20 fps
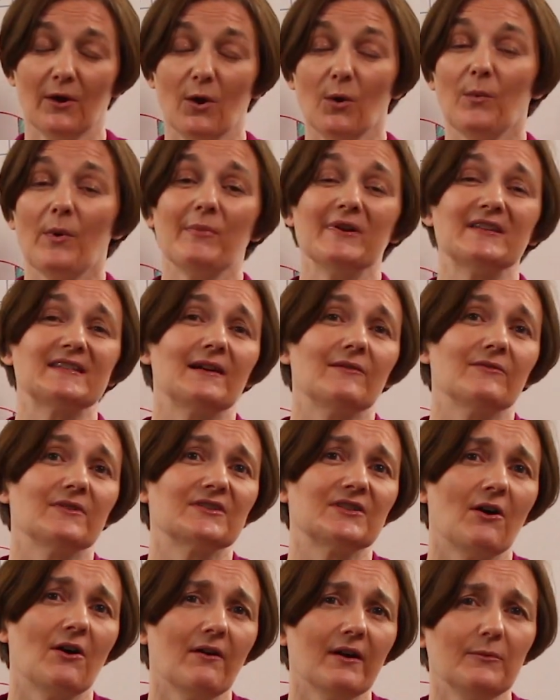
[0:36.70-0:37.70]
When we tell the
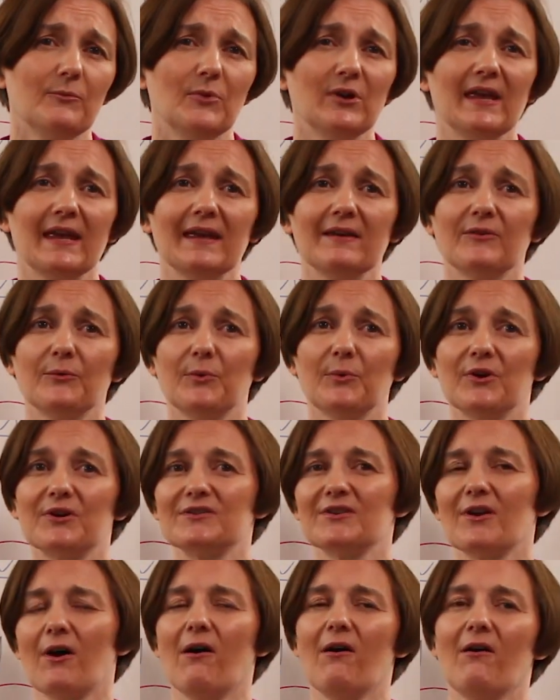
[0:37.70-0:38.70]
time, we hear the
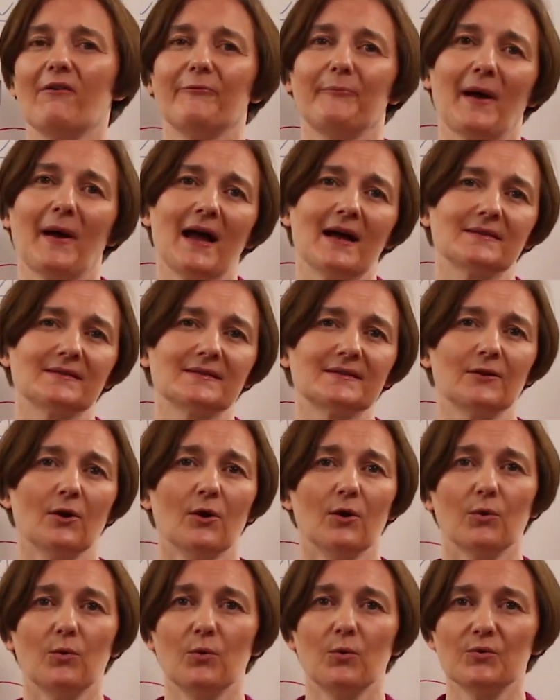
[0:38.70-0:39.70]
words half past,
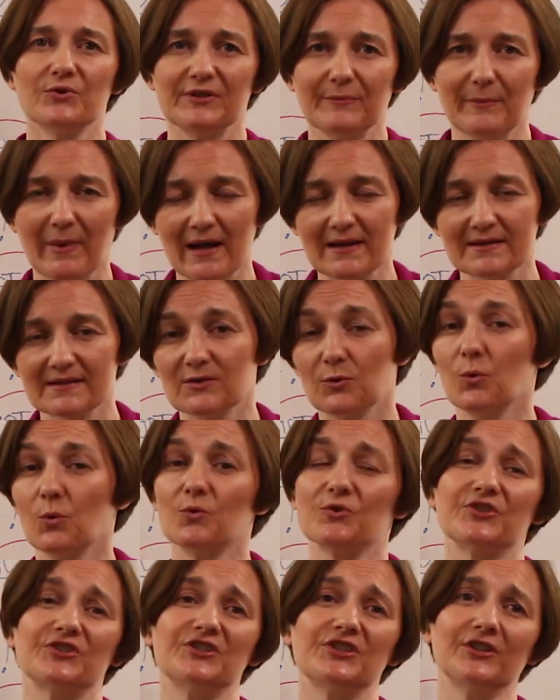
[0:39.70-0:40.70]
quarter
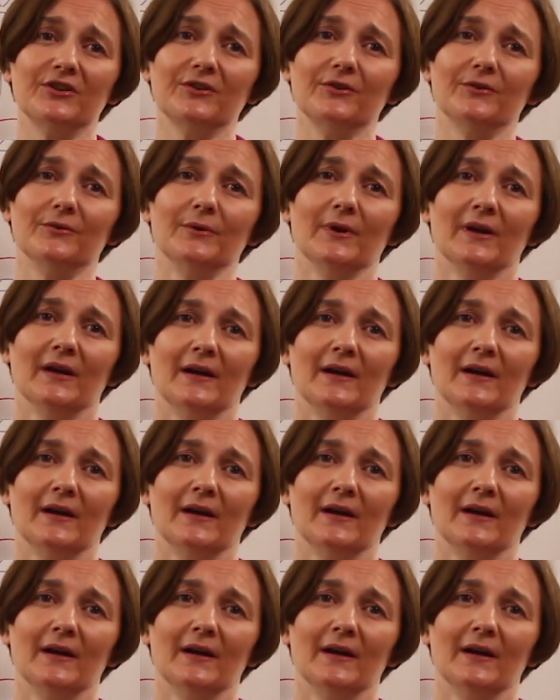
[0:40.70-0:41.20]
to,